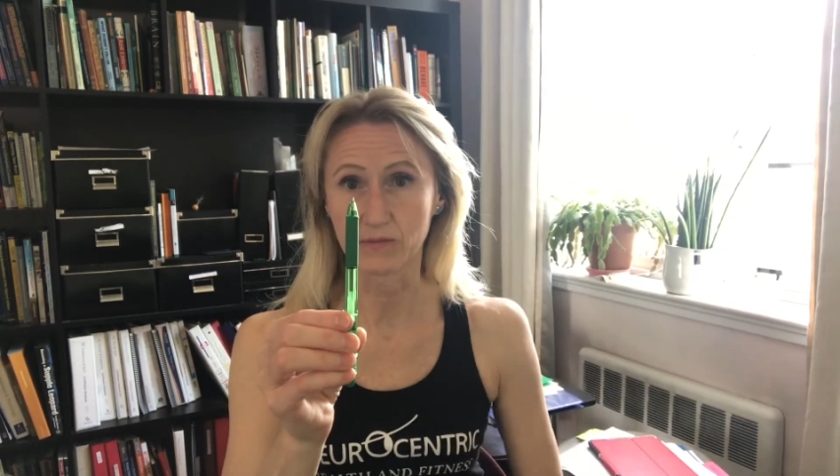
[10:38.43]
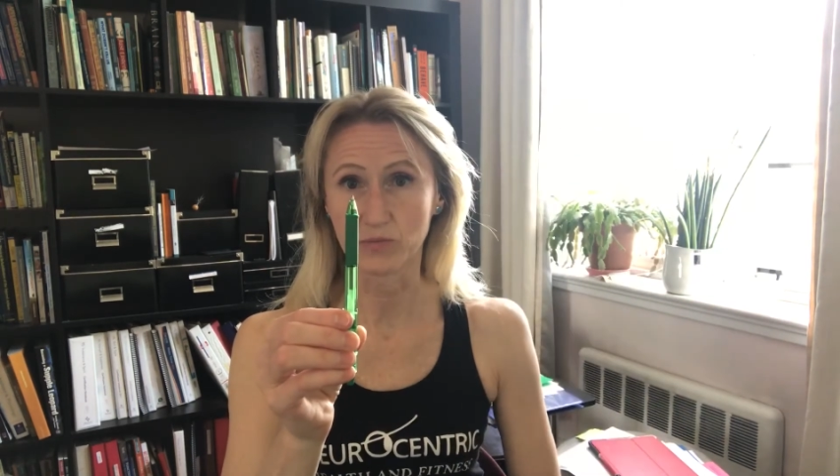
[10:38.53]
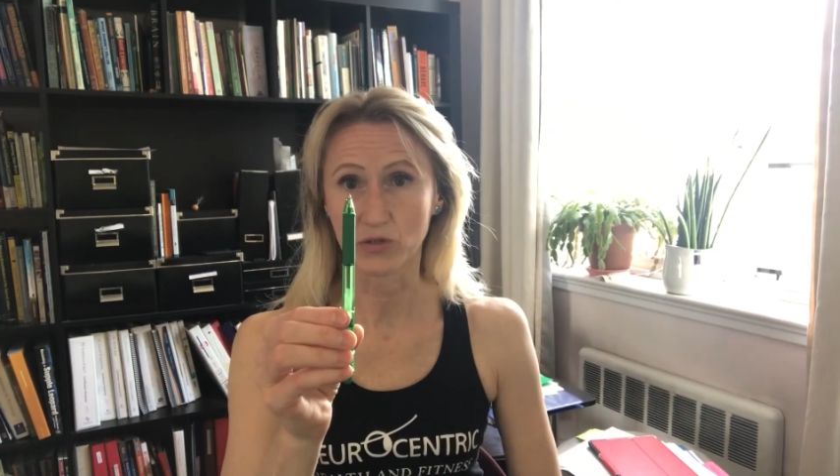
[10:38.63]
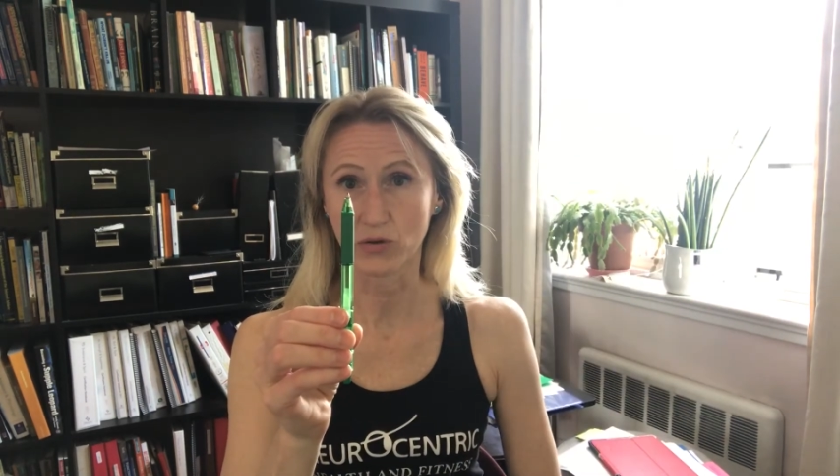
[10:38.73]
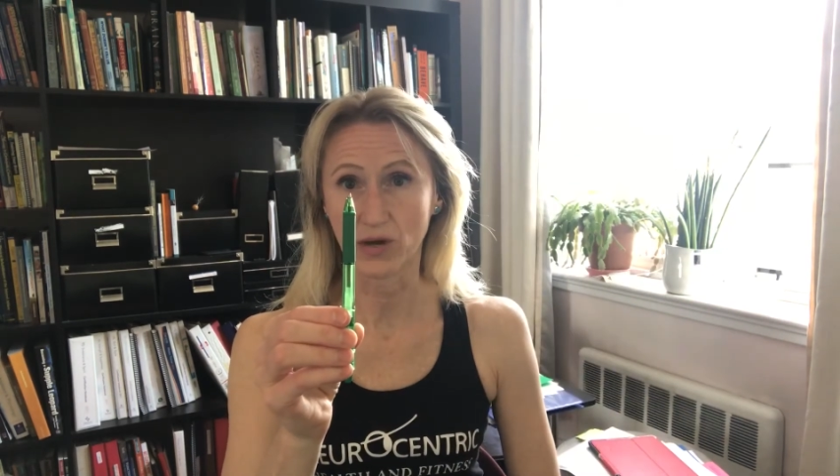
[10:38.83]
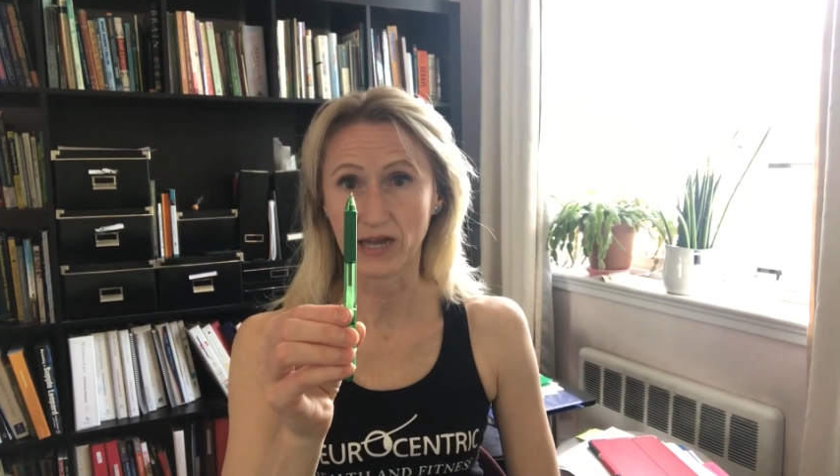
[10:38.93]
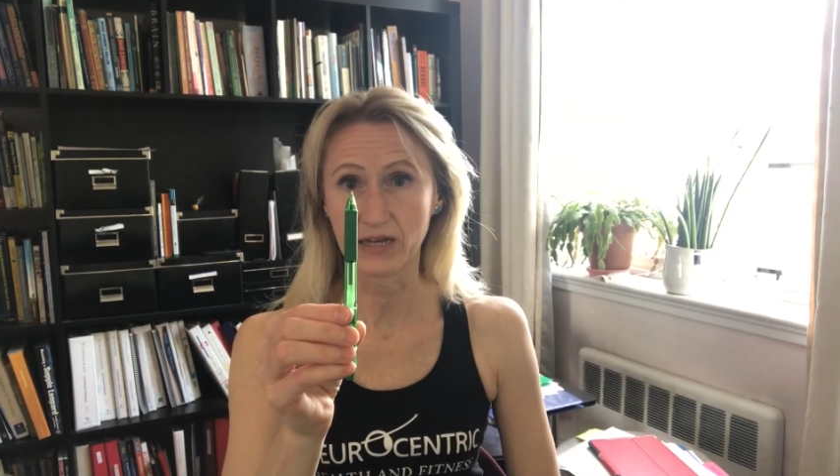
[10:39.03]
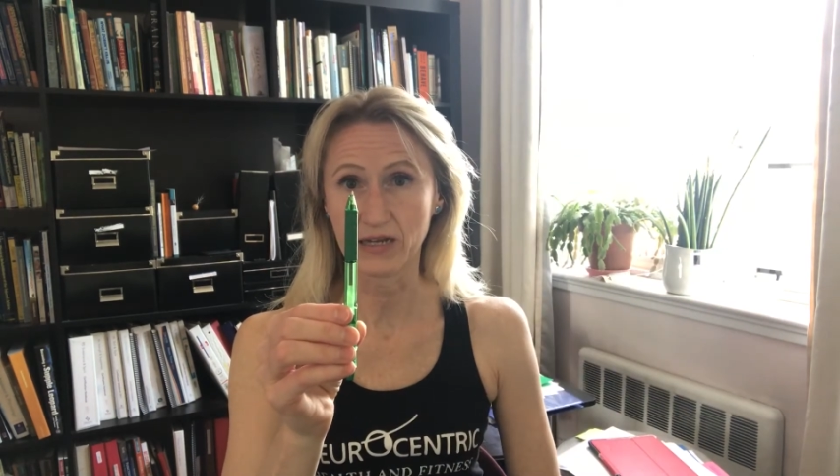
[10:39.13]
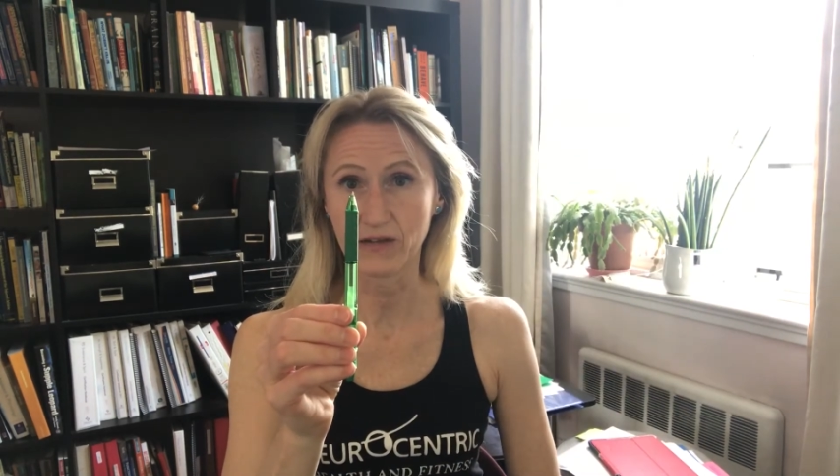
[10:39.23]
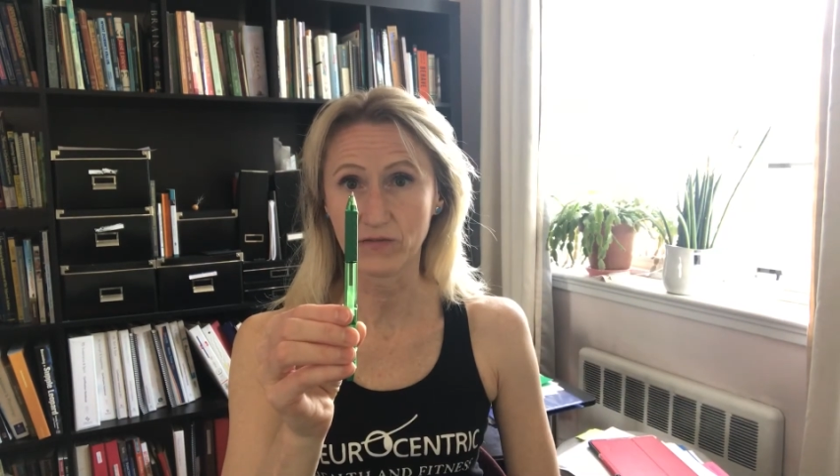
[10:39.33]
So
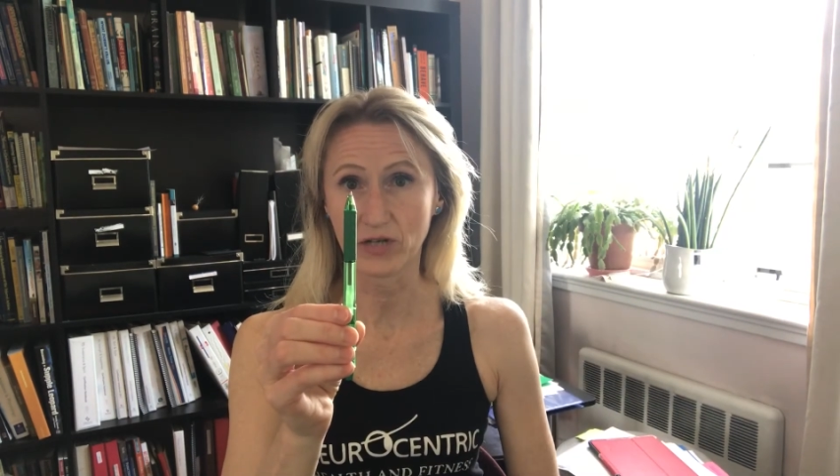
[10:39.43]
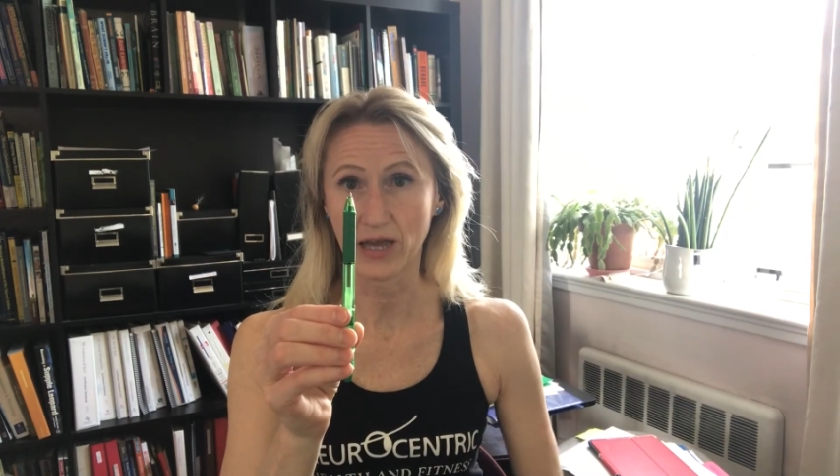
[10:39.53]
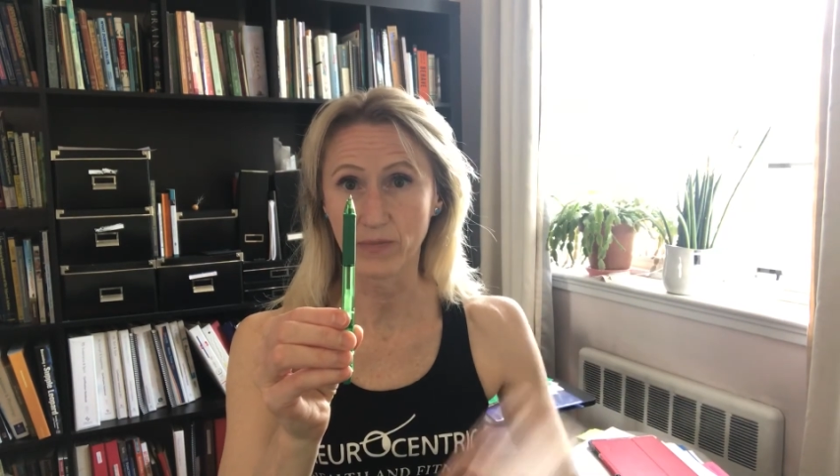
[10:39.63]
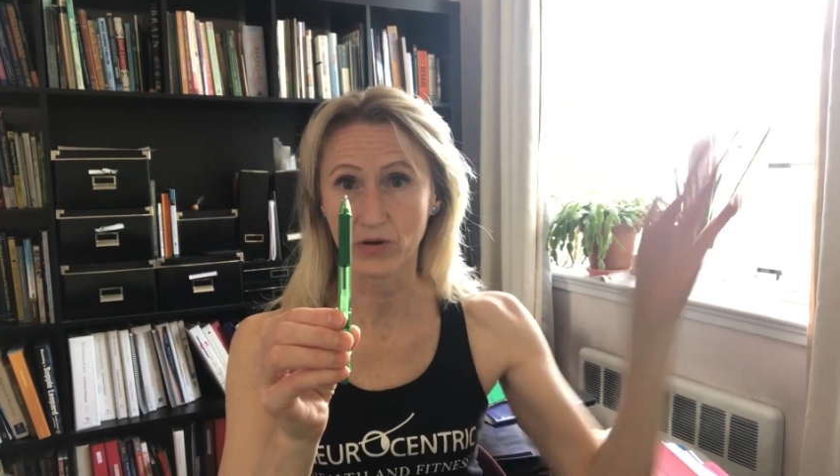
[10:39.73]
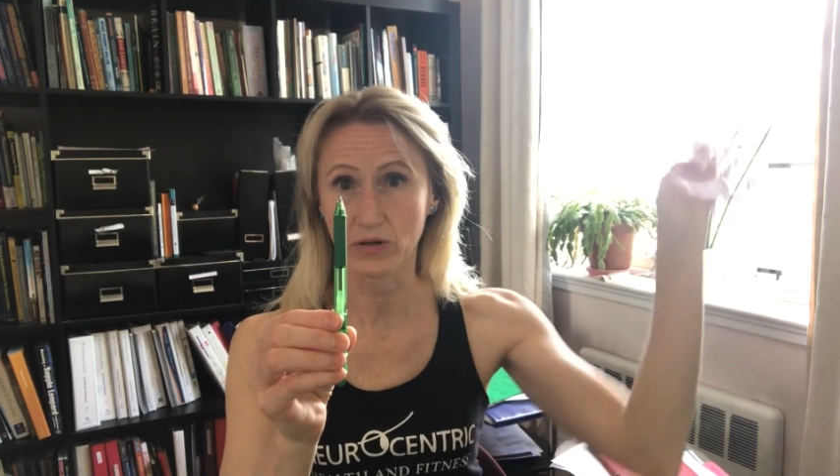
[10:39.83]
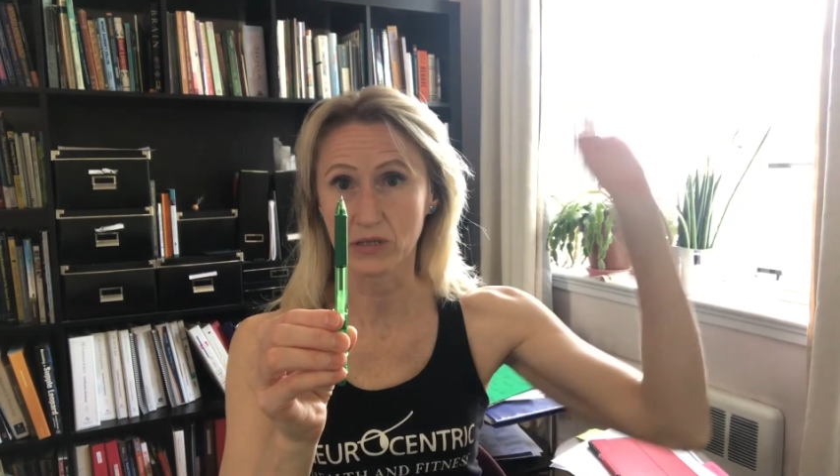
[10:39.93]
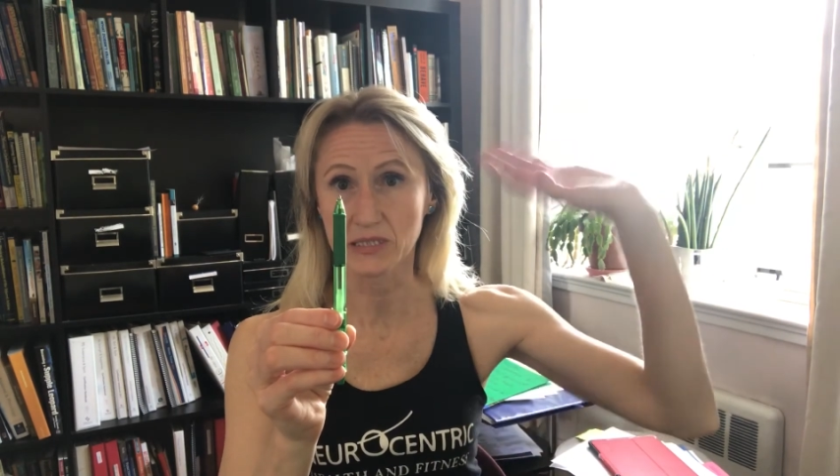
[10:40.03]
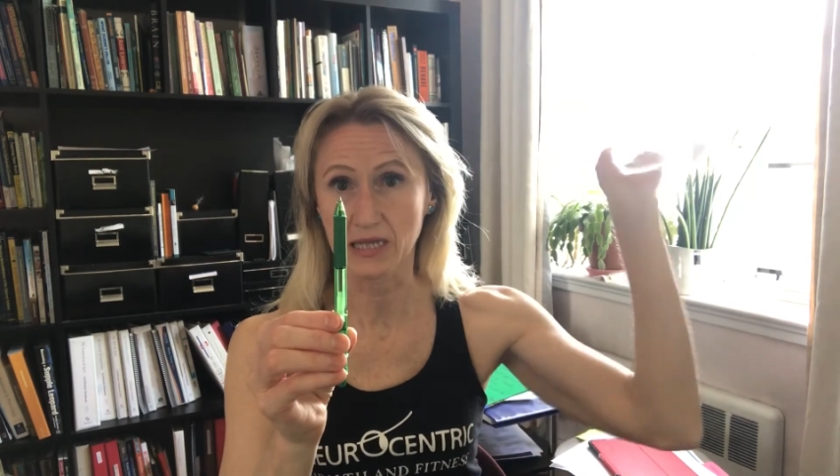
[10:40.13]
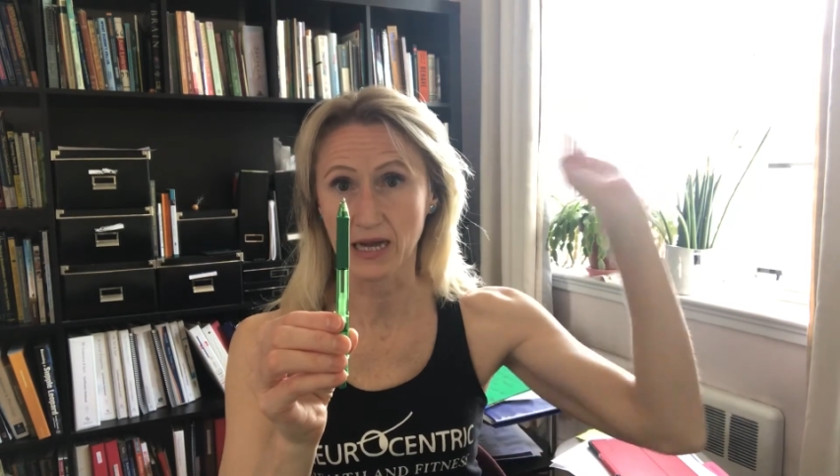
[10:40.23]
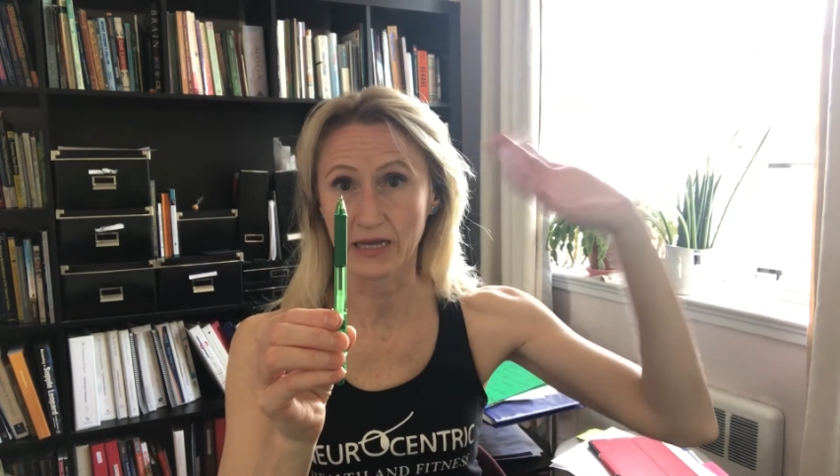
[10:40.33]
anything would happen on the
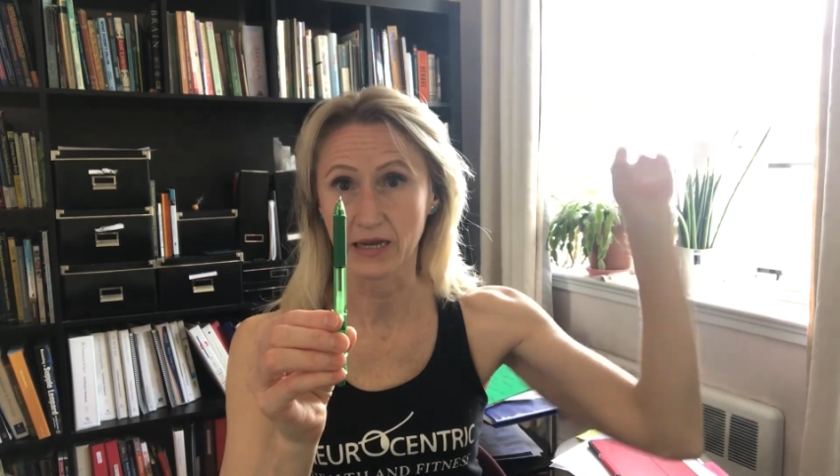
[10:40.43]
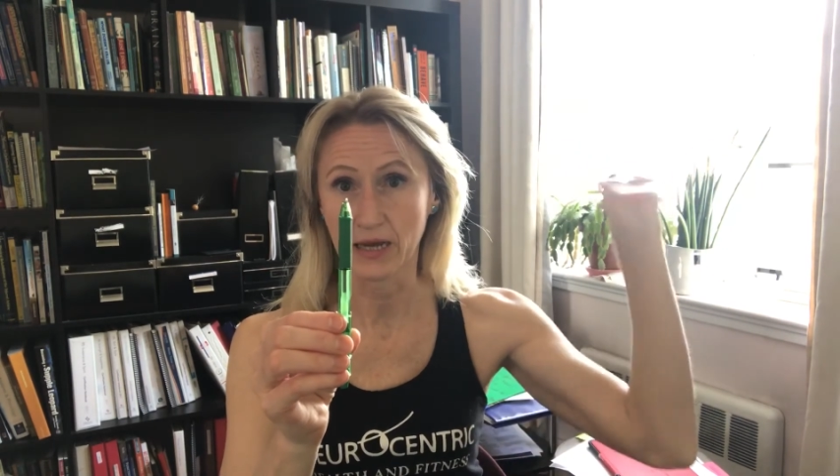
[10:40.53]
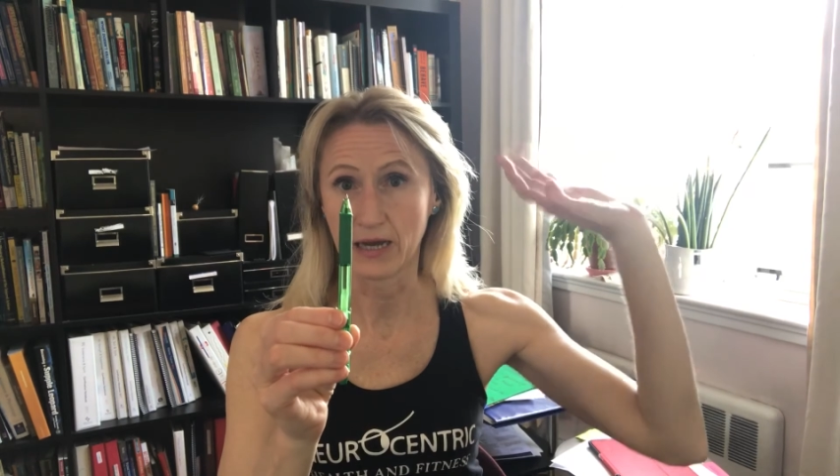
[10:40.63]
side,